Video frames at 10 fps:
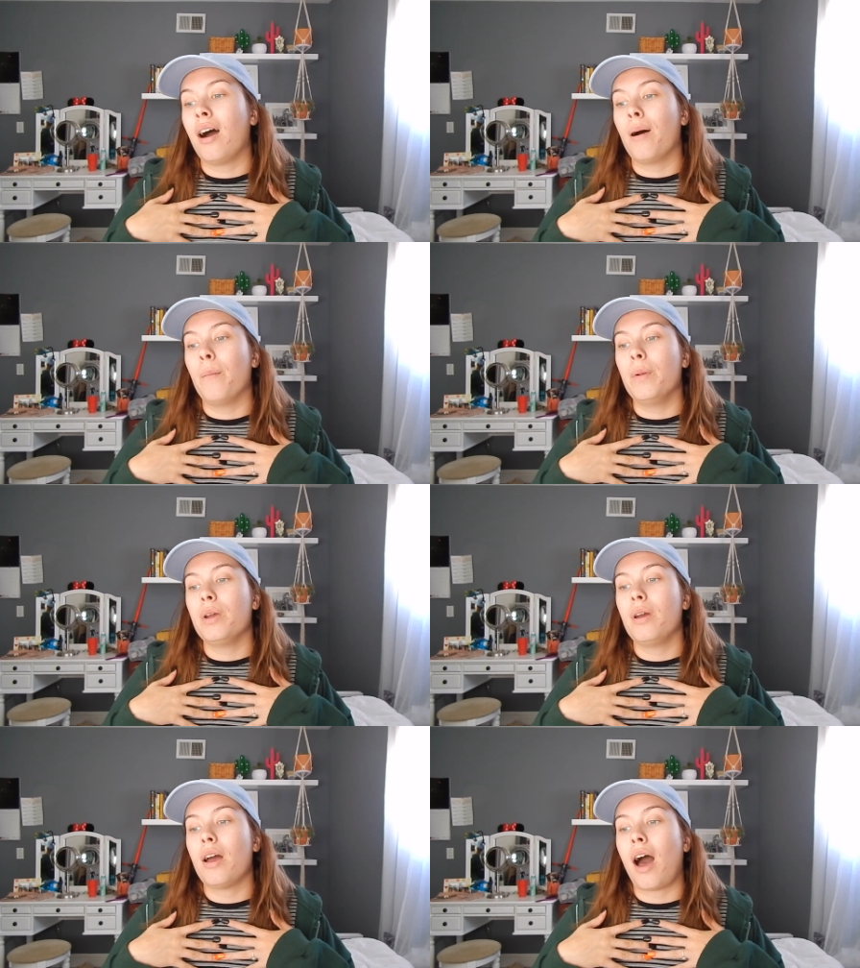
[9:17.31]

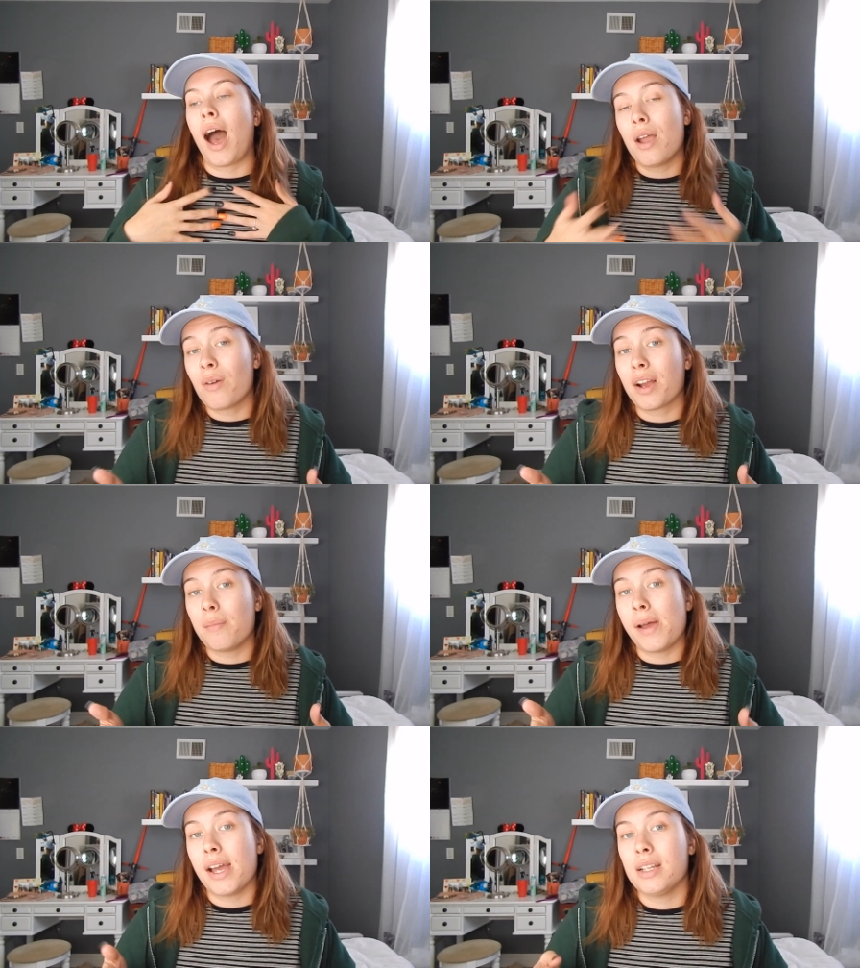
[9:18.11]
Um, I
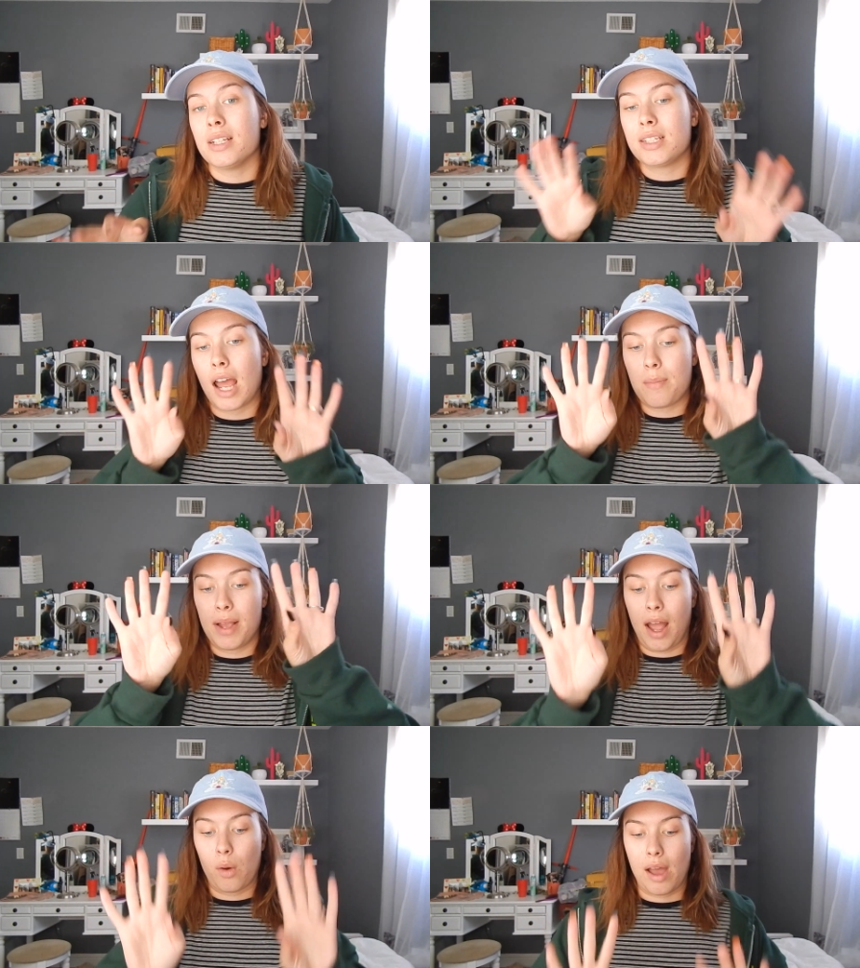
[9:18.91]
recommend
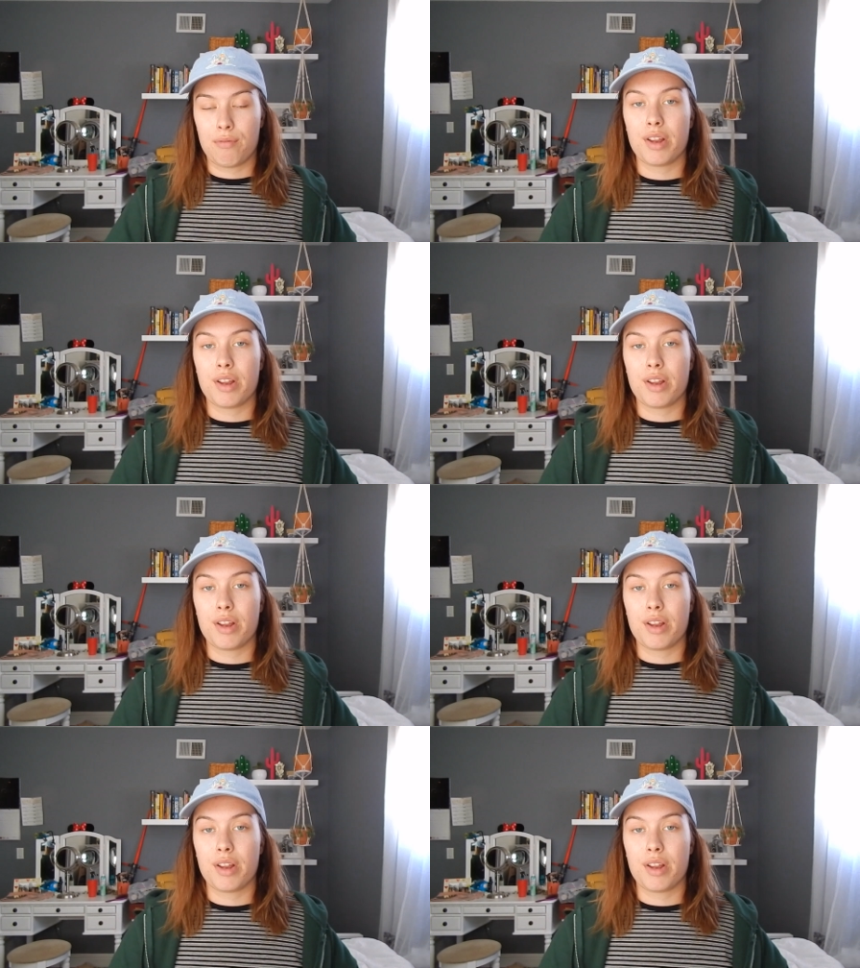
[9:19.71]
typing out